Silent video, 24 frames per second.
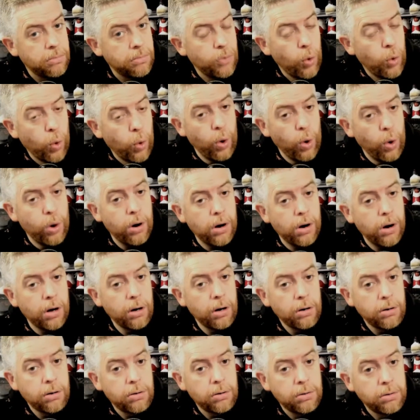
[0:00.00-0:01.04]

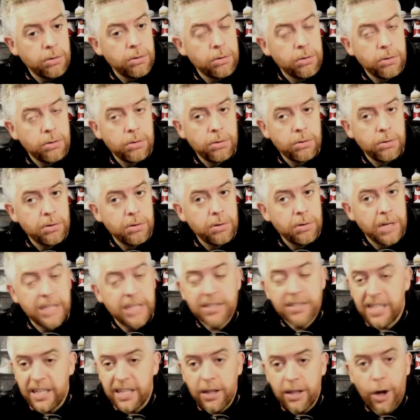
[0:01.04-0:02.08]
Or
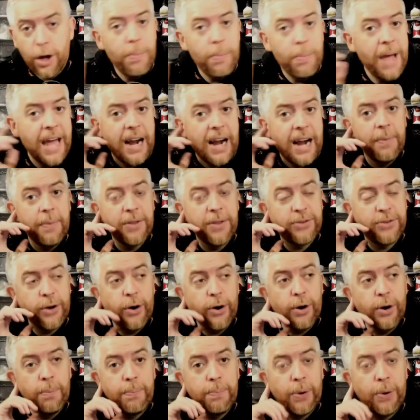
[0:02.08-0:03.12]
is he low man on the
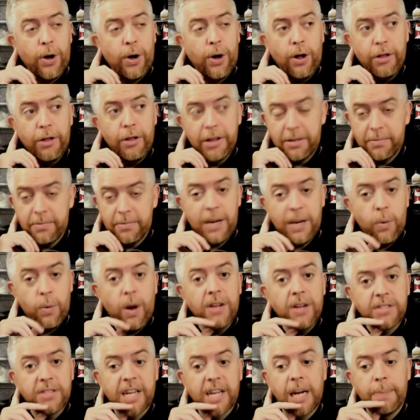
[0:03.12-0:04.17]
totem pole and he
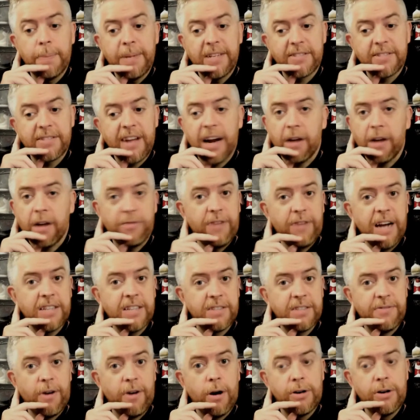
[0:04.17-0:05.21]
was going to be
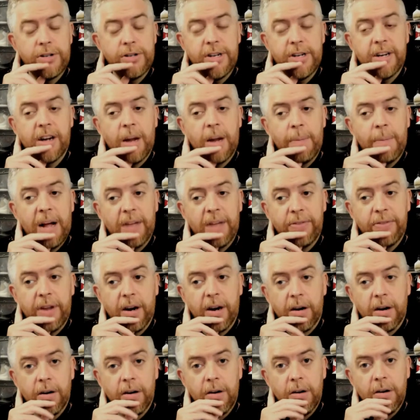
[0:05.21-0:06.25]
sacrificed if Orange didn't come out
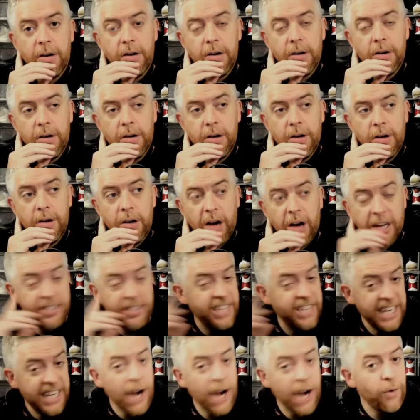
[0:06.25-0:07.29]
there?
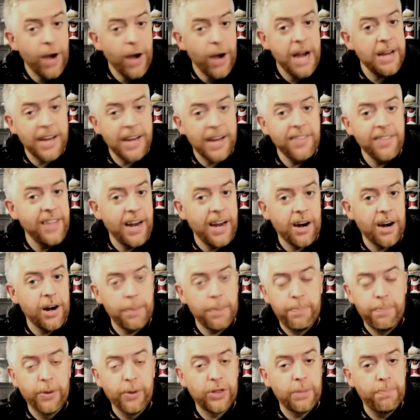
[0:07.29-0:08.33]
Because he got right in there
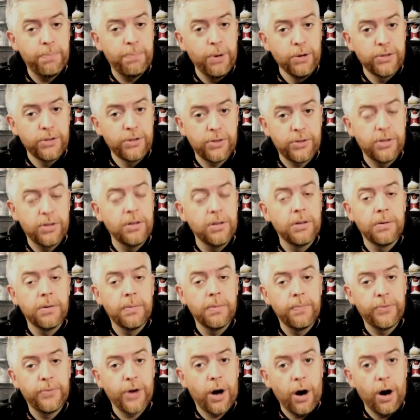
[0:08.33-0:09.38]
to put the boots to
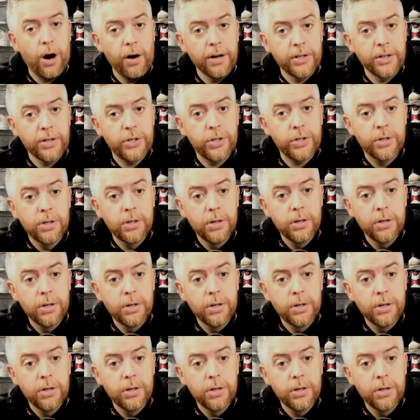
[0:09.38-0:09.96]
Orange.